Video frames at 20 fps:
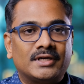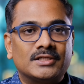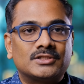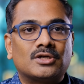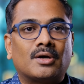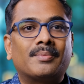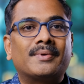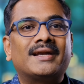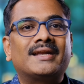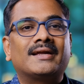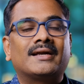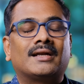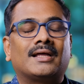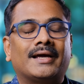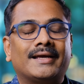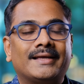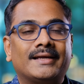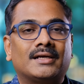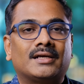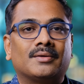it is operating at
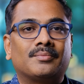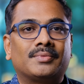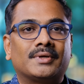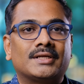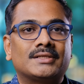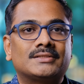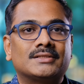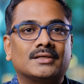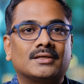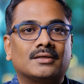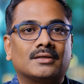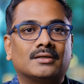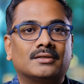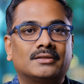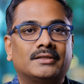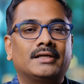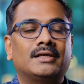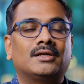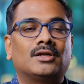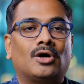higher temperature,
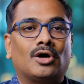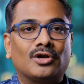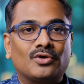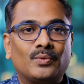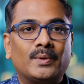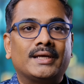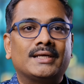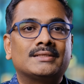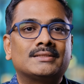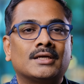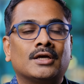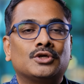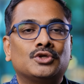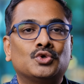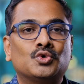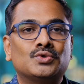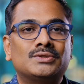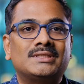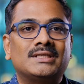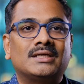then always
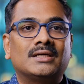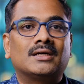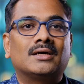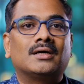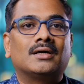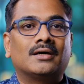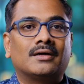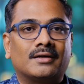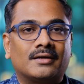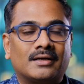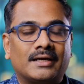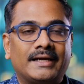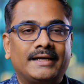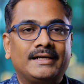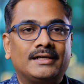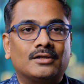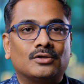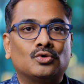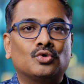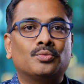using a
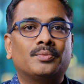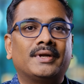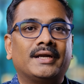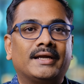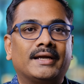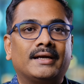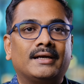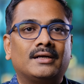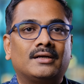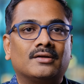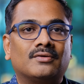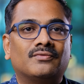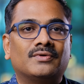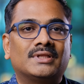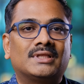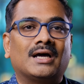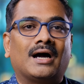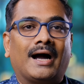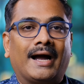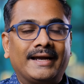right lubricant
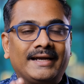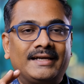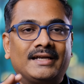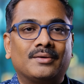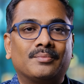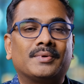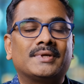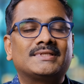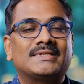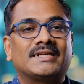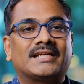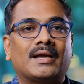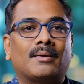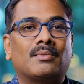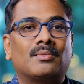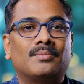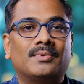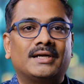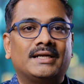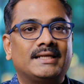with a high temperature
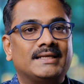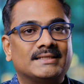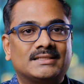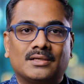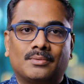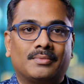capability is a